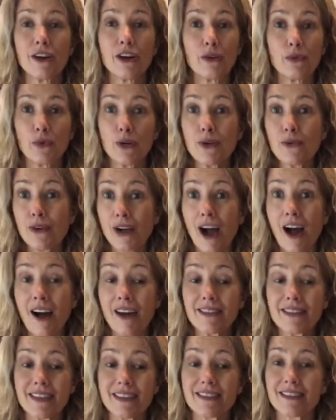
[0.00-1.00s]
root
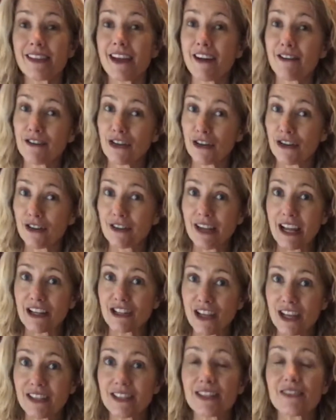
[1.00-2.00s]
causes of your
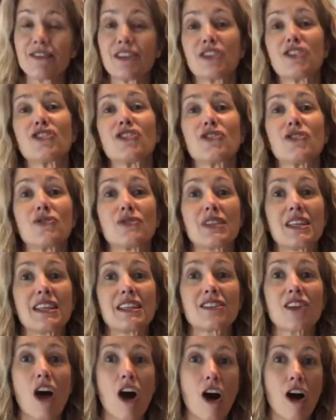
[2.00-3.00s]
digestive issues
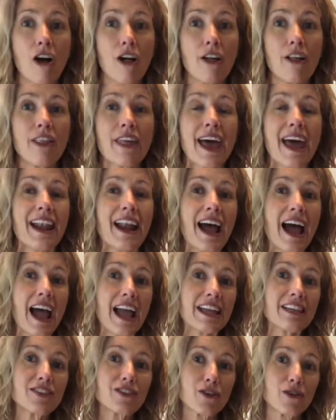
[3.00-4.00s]
is all that
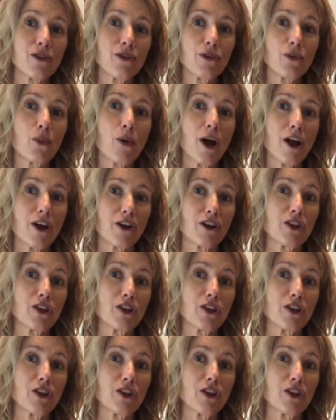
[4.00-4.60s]
ice cold water.